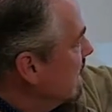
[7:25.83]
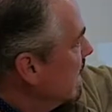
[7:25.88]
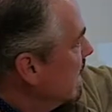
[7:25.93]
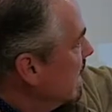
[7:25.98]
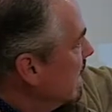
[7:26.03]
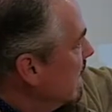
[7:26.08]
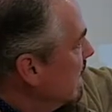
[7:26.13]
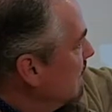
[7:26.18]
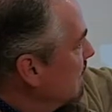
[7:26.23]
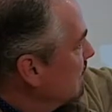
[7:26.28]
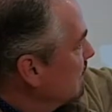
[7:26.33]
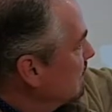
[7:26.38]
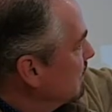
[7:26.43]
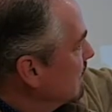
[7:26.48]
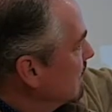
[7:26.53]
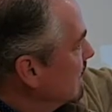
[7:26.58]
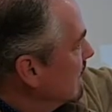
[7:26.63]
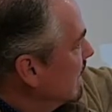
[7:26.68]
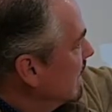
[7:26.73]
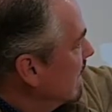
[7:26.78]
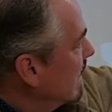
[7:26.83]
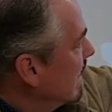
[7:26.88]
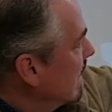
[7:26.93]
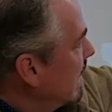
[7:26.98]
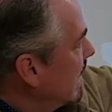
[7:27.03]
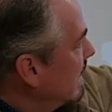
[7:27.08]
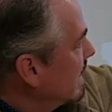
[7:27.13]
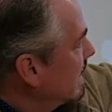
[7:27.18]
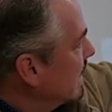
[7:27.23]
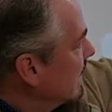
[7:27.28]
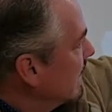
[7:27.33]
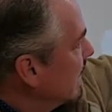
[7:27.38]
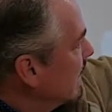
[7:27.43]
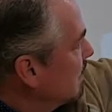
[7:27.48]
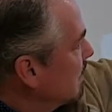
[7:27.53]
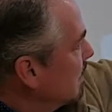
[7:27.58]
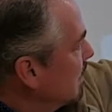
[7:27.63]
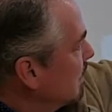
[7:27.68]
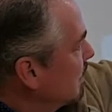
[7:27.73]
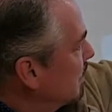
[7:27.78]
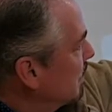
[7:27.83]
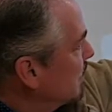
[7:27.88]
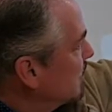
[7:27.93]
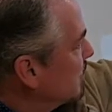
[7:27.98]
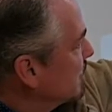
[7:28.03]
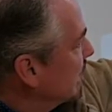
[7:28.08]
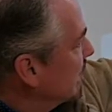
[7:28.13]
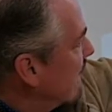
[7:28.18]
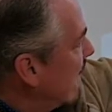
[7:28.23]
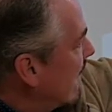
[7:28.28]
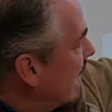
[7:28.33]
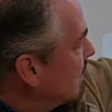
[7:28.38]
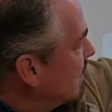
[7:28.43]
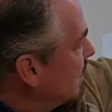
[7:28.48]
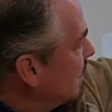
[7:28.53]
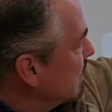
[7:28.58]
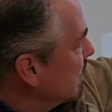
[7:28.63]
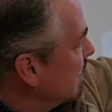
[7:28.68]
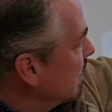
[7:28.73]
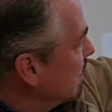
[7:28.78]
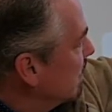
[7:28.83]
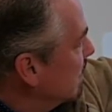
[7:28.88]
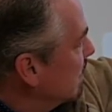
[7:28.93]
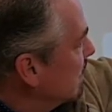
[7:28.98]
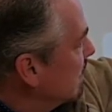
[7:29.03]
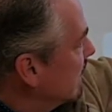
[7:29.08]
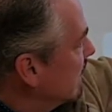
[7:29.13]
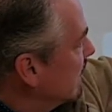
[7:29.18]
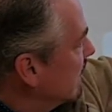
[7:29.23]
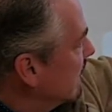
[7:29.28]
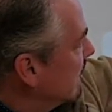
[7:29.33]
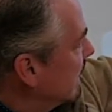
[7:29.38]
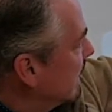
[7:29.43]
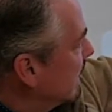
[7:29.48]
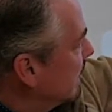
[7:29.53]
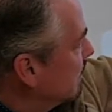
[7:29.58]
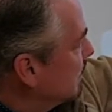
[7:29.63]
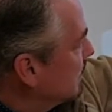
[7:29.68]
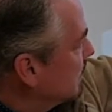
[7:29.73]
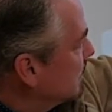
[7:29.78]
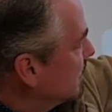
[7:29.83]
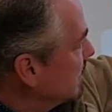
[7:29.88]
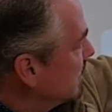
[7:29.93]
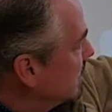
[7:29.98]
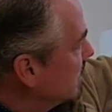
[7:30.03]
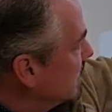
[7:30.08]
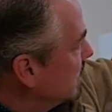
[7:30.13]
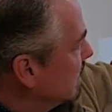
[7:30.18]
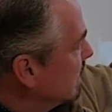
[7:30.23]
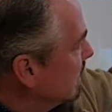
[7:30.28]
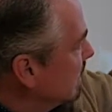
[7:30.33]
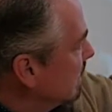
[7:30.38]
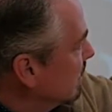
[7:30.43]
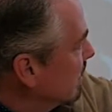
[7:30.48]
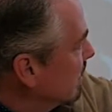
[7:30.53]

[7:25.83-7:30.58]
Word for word: Um, and I got a, a, British Academy Award, and I, a bunch of these little